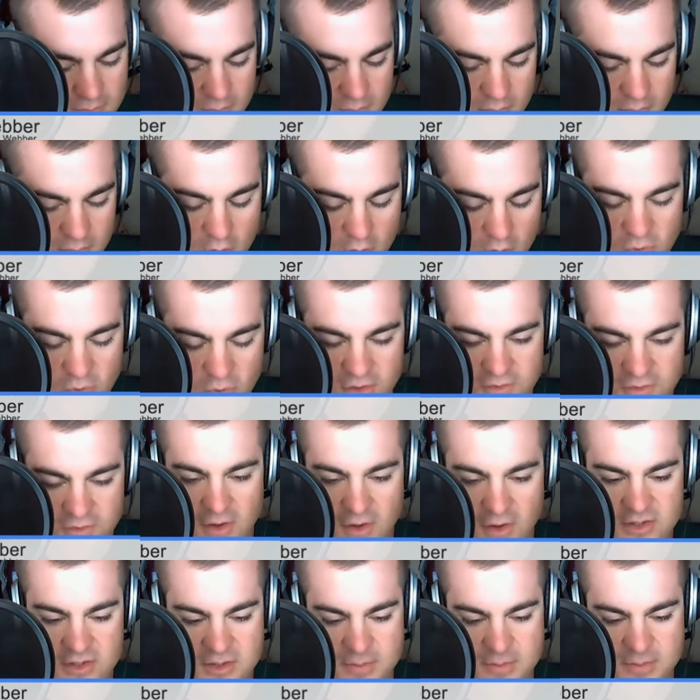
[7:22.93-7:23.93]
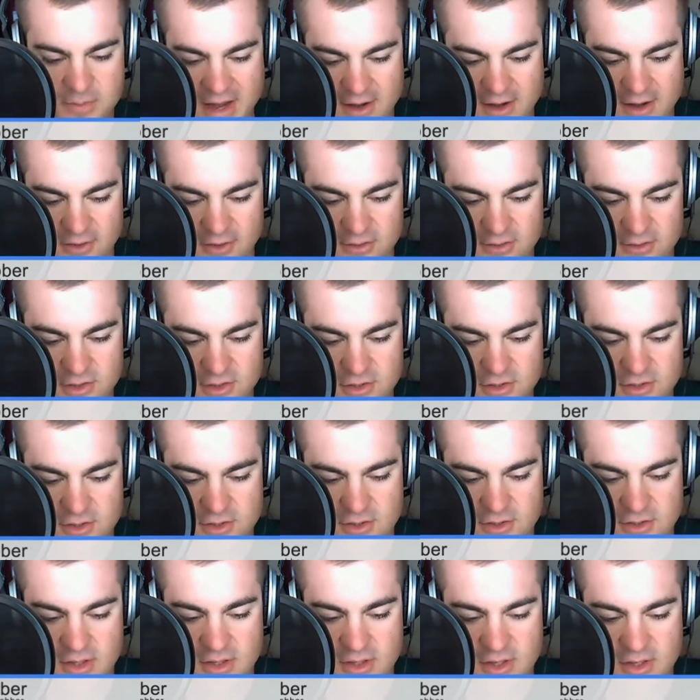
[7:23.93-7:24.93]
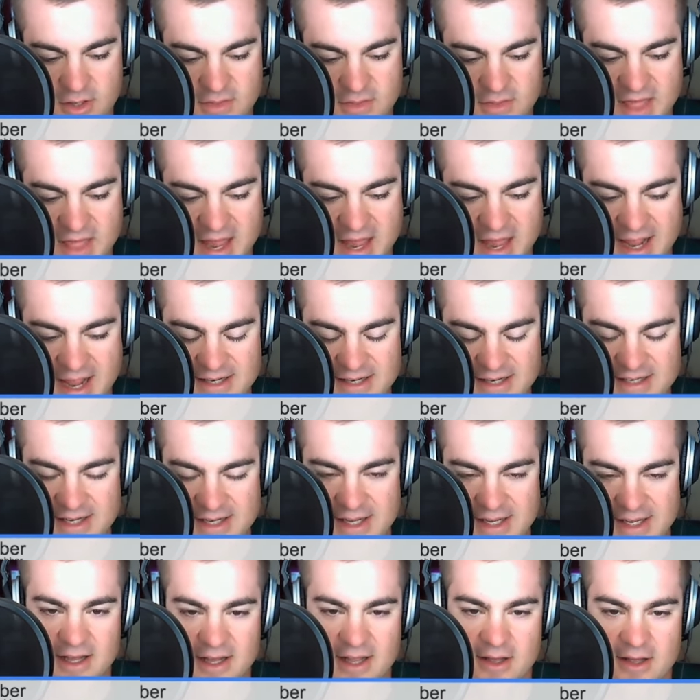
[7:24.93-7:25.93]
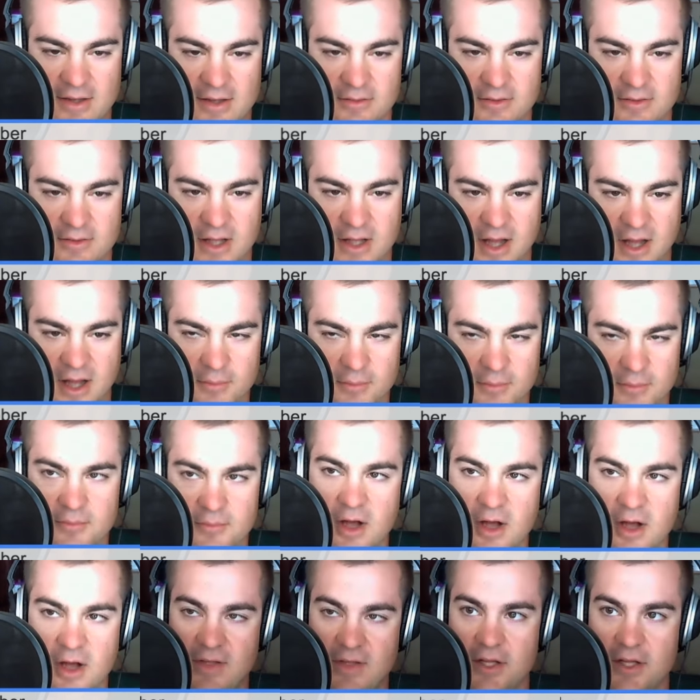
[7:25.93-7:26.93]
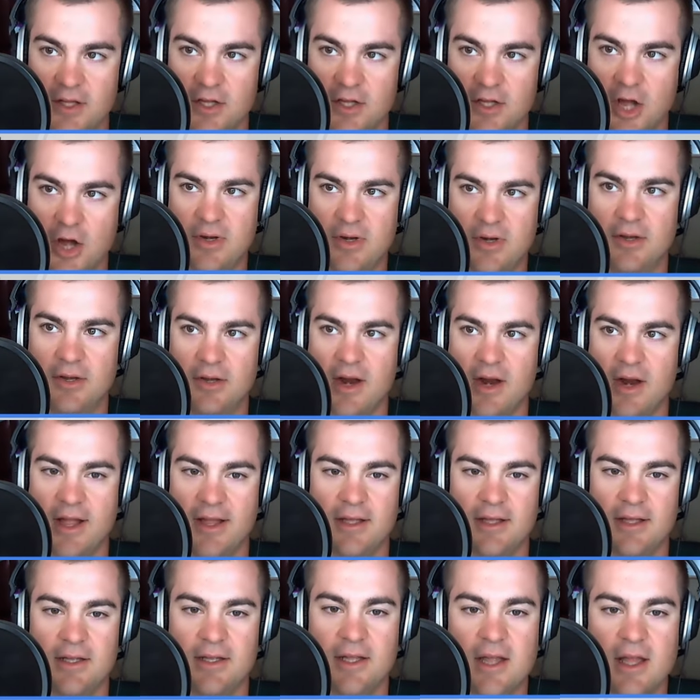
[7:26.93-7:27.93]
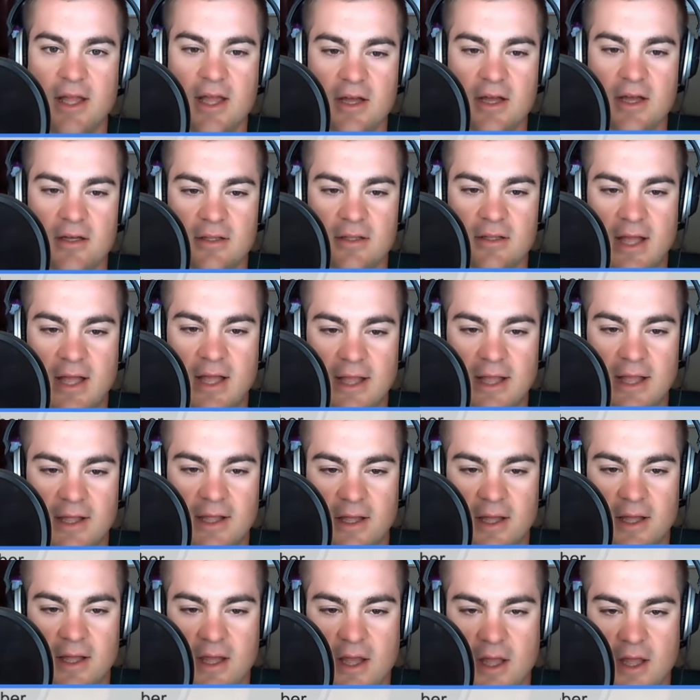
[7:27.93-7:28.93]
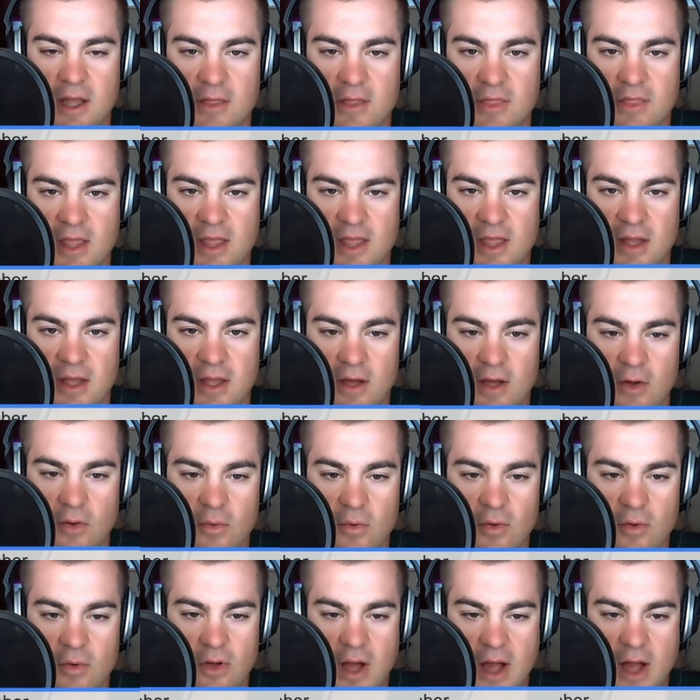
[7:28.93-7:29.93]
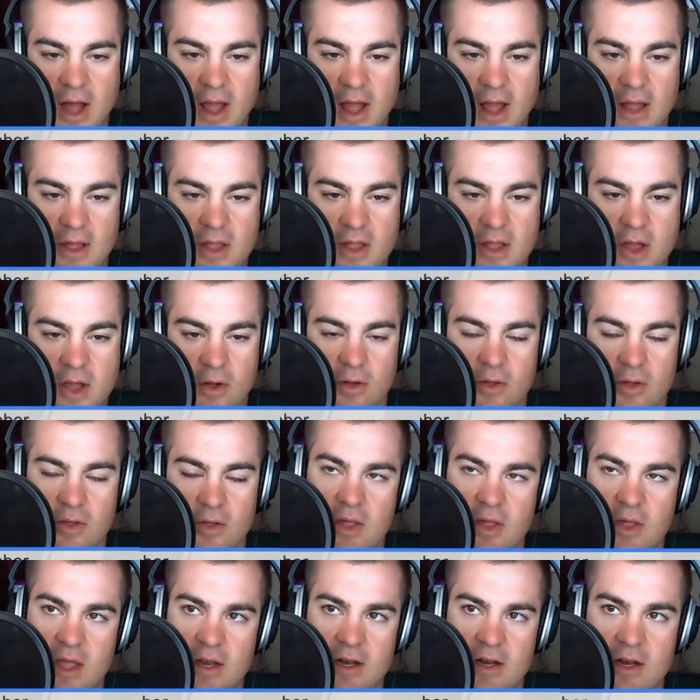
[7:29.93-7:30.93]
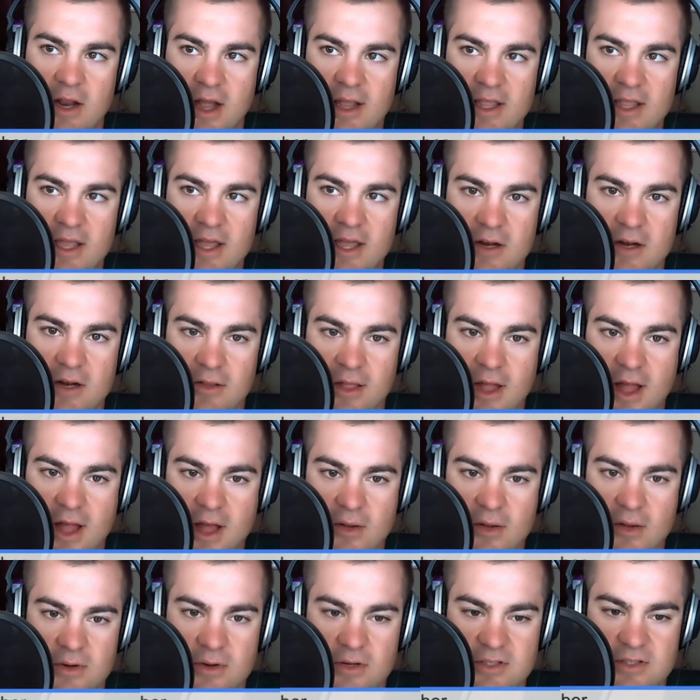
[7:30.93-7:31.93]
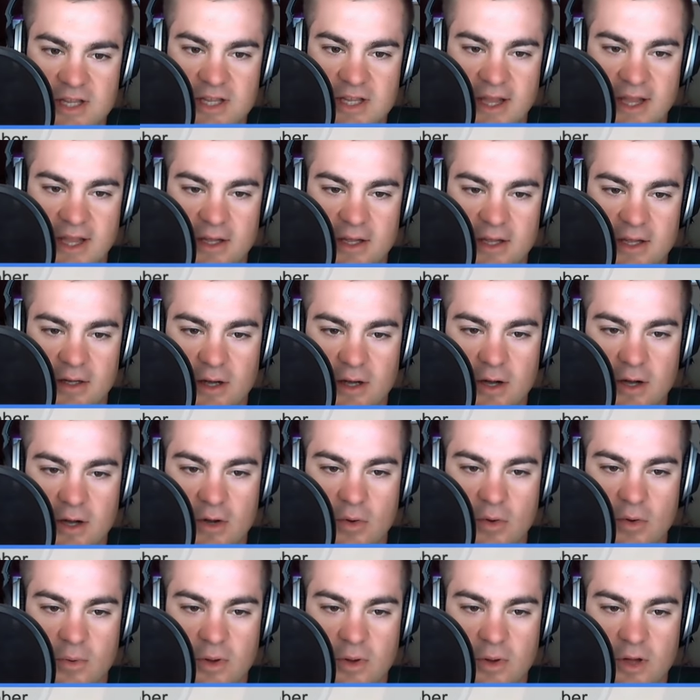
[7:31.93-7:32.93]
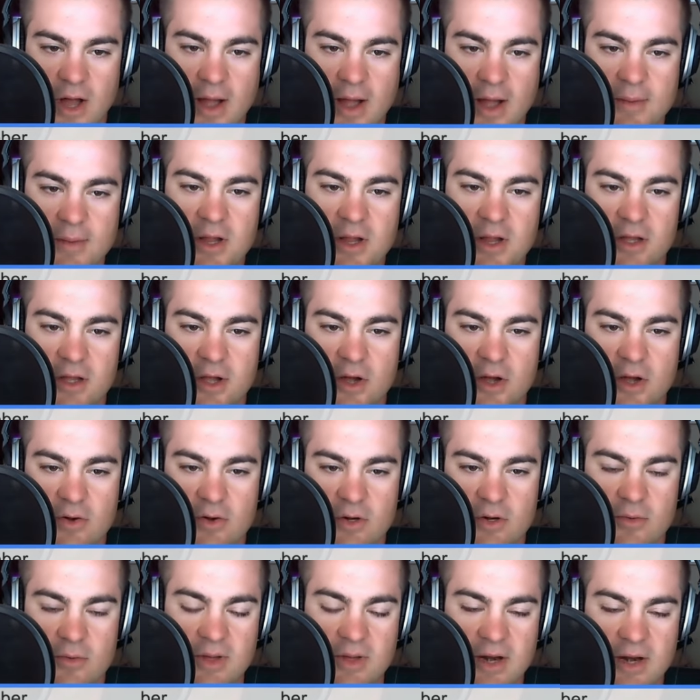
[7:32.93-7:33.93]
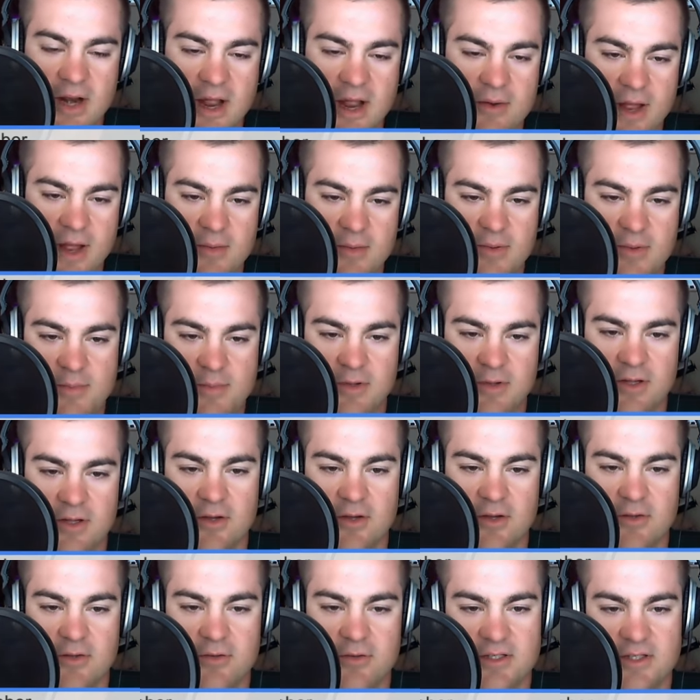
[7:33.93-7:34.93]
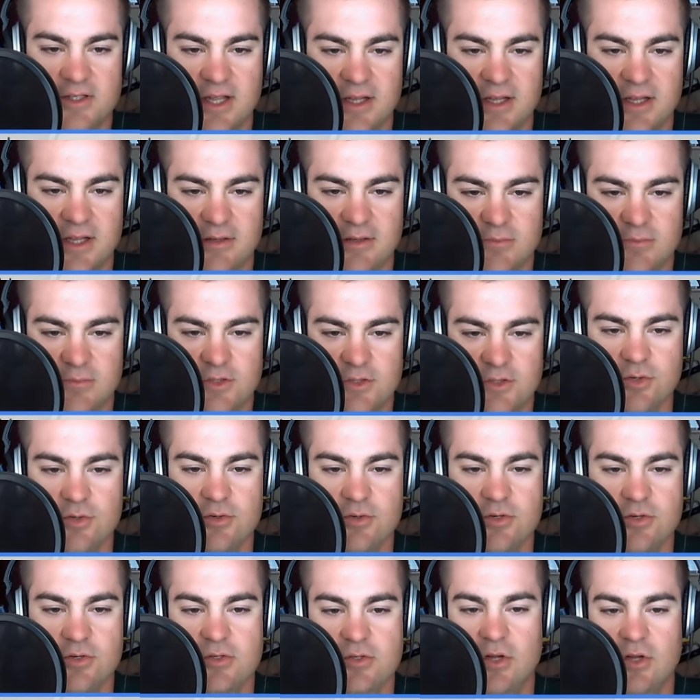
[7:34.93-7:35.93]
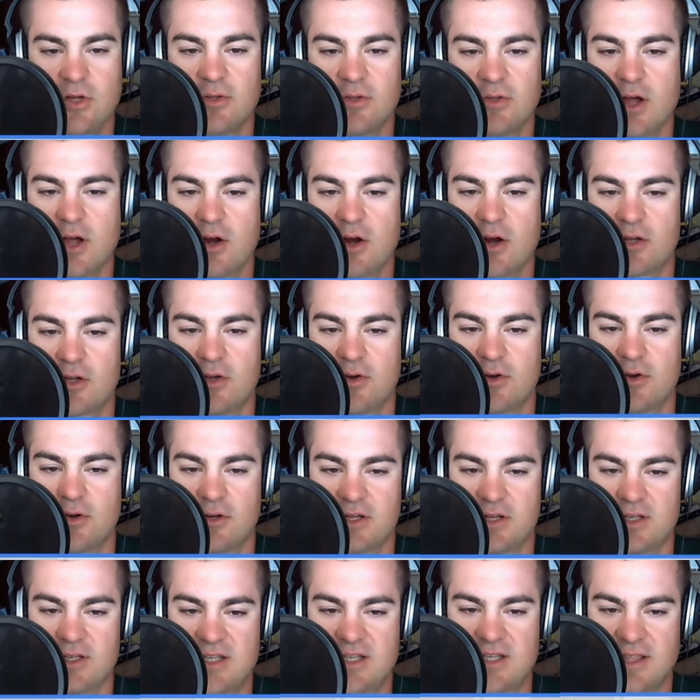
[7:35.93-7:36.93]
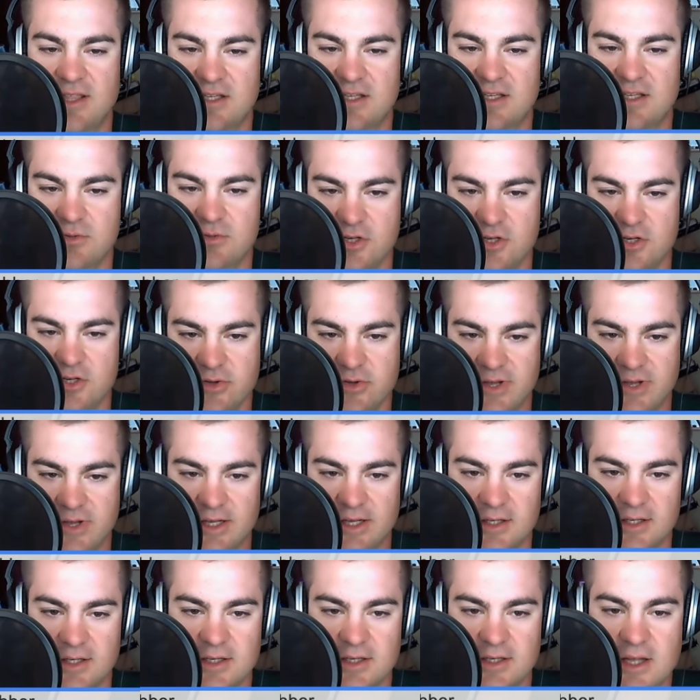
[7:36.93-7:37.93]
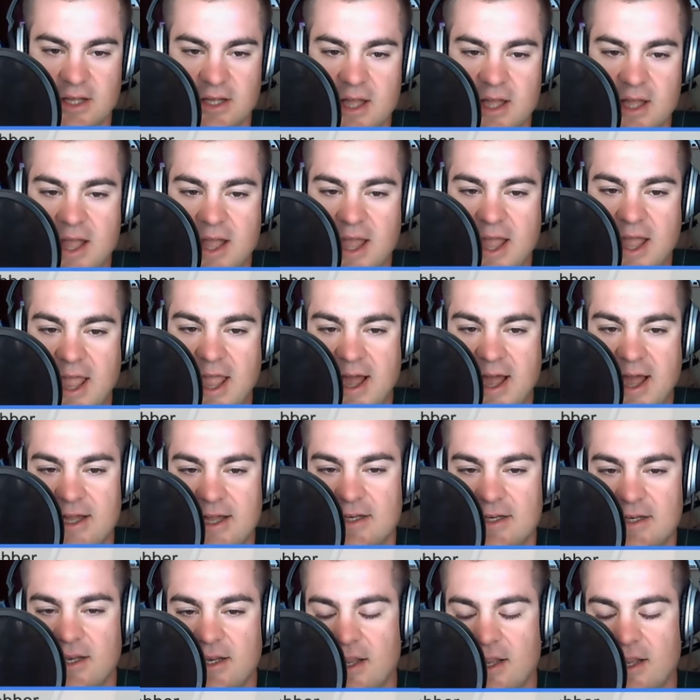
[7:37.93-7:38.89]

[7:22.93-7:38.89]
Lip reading: with folks about that idea of like coding, right? Like and I get it a lot where it's like, oh, well, I'm not a coder, but I write Puppet code, and it's like, dude, you totally are a coder because like that's what you're doing. And